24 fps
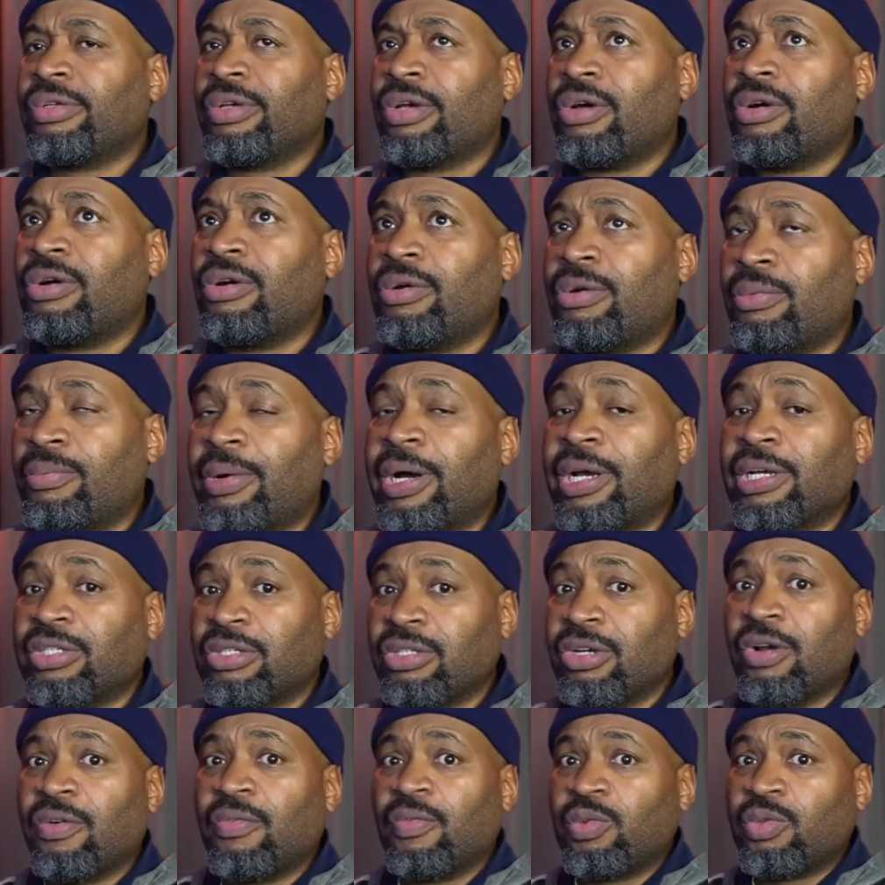Uh, my
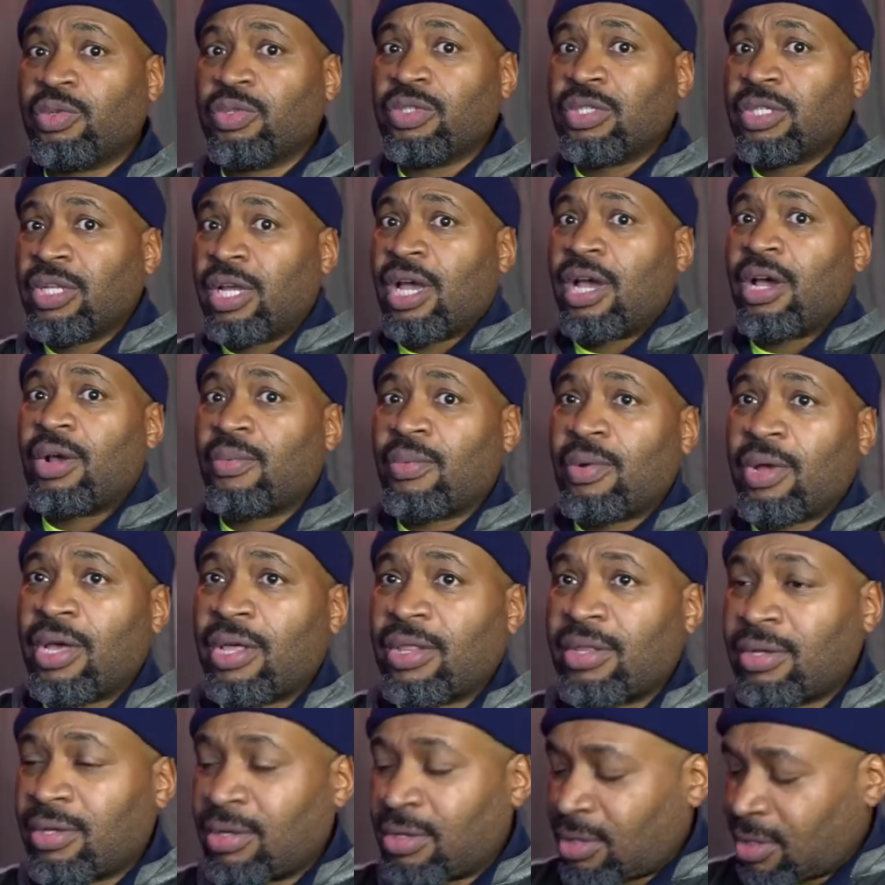service was down,
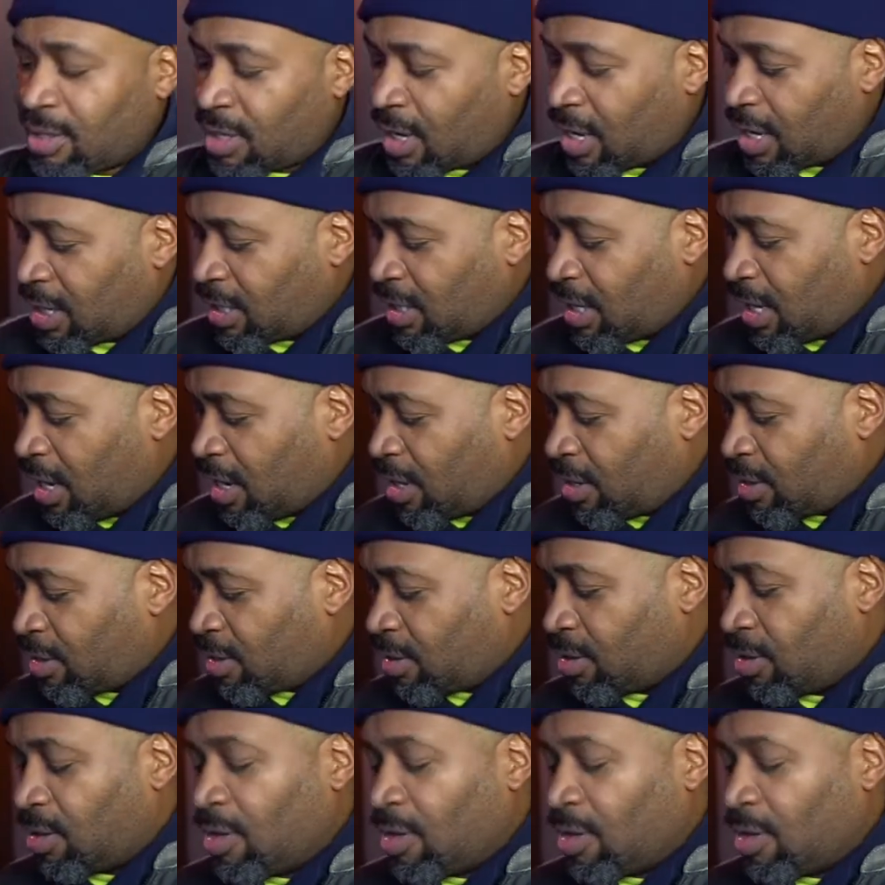rather. I doubt it.